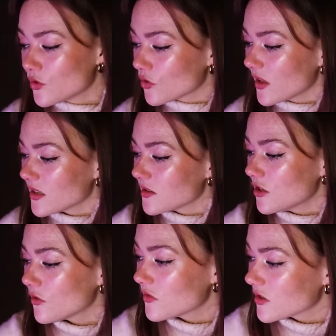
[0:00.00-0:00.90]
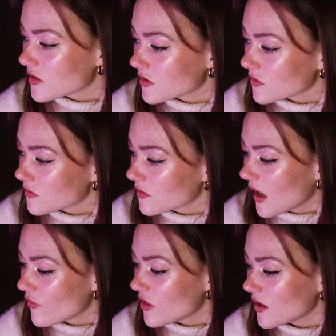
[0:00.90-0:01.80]
I'm sure there's, you know, there's
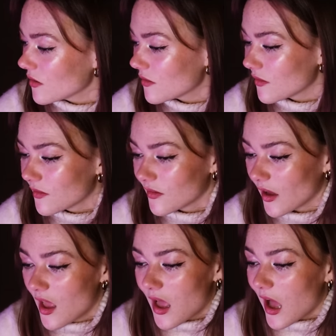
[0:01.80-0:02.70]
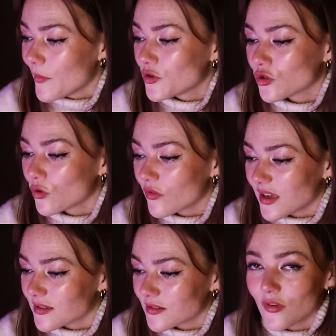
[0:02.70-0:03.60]
everything. I'm sure
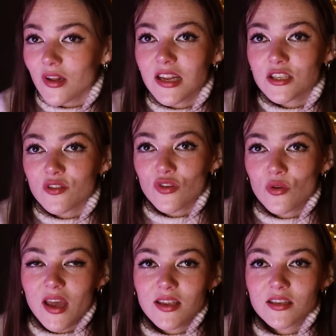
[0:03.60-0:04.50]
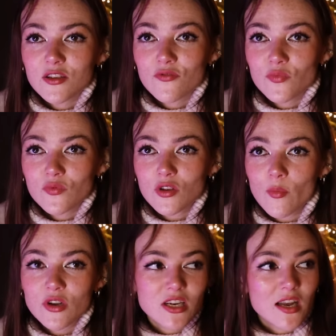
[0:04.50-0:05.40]
there's at least a few cases of
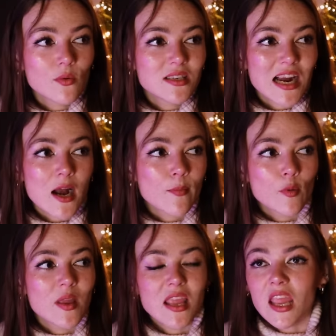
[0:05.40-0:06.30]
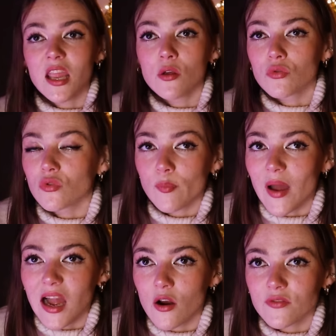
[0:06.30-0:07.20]
someone genuinely terrible being healed through the
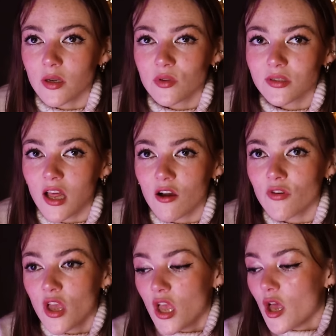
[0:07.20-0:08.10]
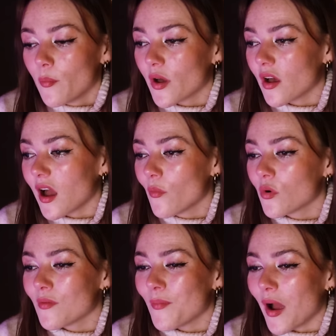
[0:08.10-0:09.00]
power of someone's love, but I
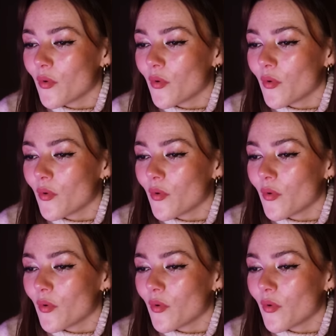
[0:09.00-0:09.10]
wouldn't